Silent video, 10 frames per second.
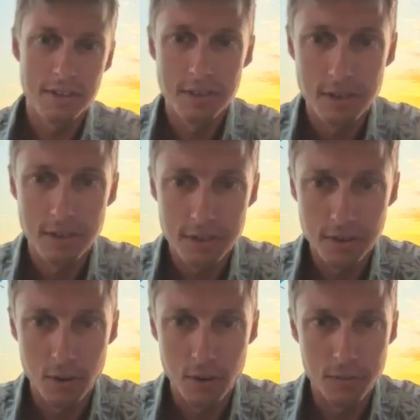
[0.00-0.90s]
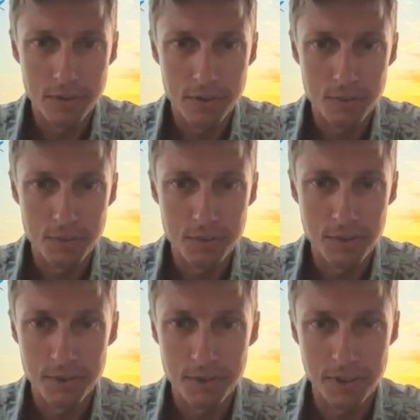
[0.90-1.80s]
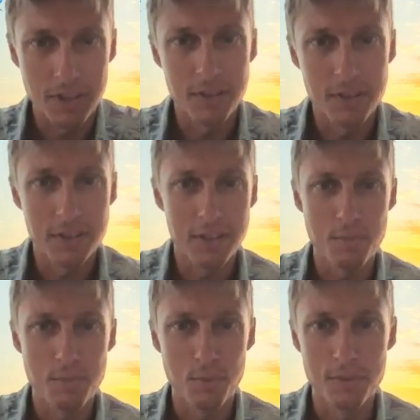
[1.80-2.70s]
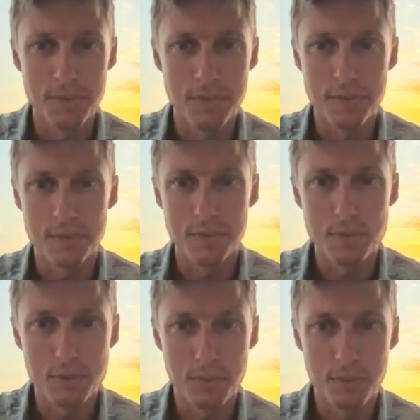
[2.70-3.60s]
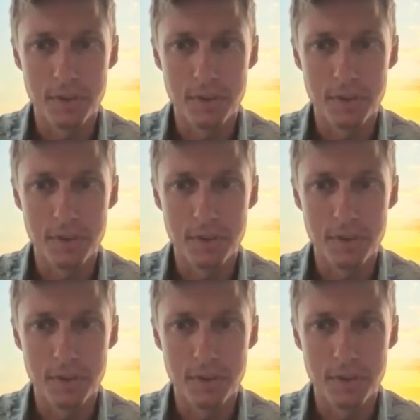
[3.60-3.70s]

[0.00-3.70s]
Hopefully this will be something that gets improved in the future, but